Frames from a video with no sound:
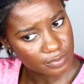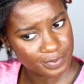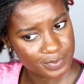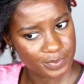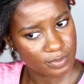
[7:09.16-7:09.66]

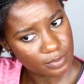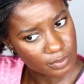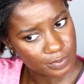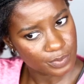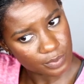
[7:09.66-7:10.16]
Why not?
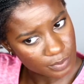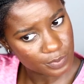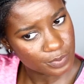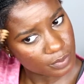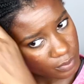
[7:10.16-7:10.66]

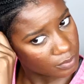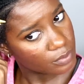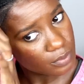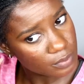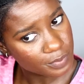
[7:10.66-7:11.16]
It's
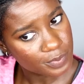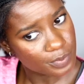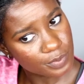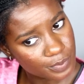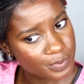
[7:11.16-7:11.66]
already in
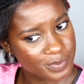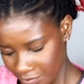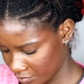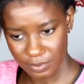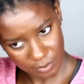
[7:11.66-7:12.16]
small
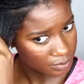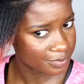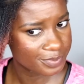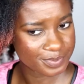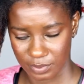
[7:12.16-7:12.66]

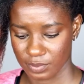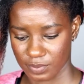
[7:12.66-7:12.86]
sections.